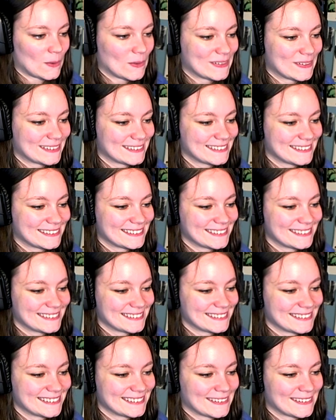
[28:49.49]
Fudge round.
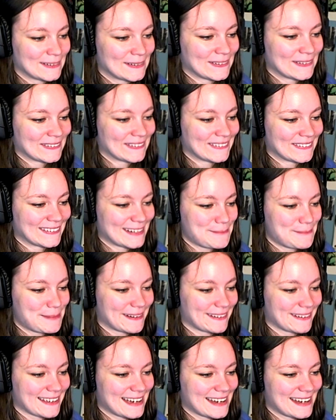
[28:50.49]
Oh, I
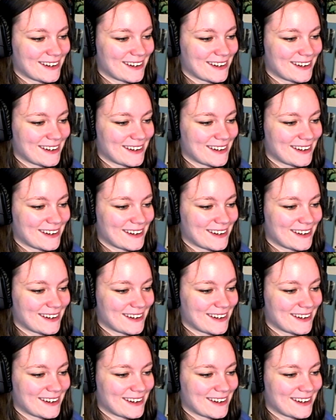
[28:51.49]
barely